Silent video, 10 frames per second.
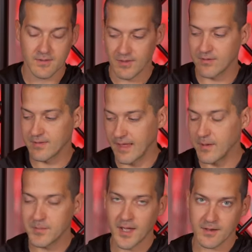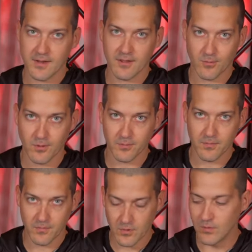The same techniques will
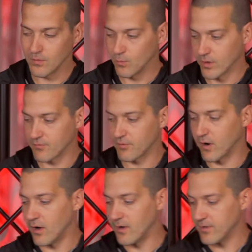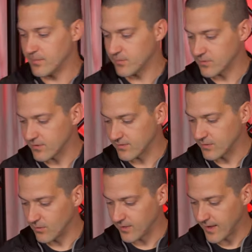work for all of them, so just know